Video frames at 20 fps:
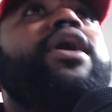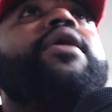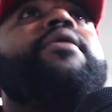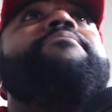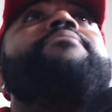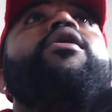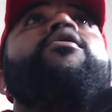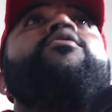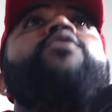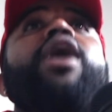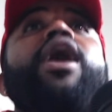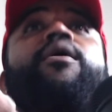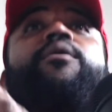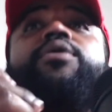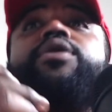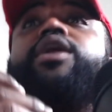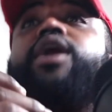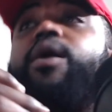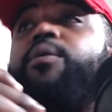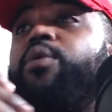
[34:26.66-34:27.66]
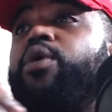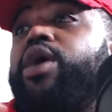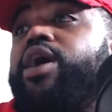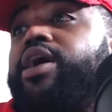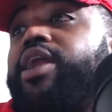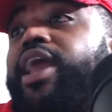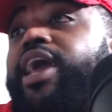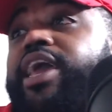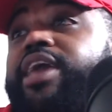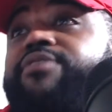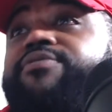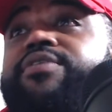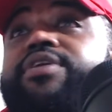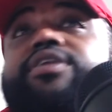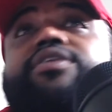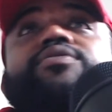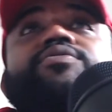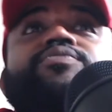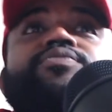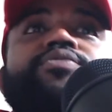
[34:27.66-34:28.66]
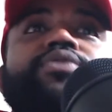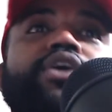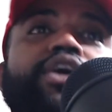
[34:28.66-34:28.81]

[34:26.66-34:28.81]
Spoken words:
But I want like even in the